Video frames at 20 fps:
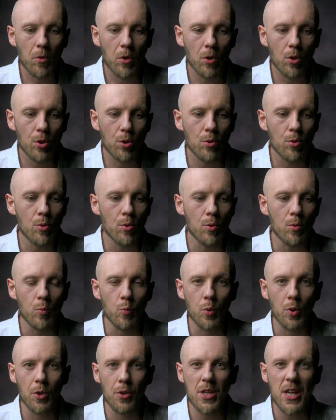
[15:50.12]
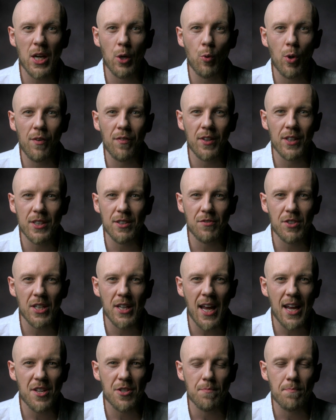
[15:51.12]
who were the equivalent of
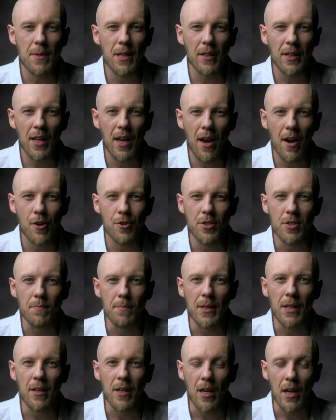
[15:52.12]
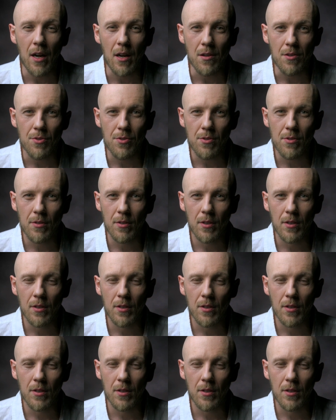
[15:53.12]
today's millionaires and billionaires.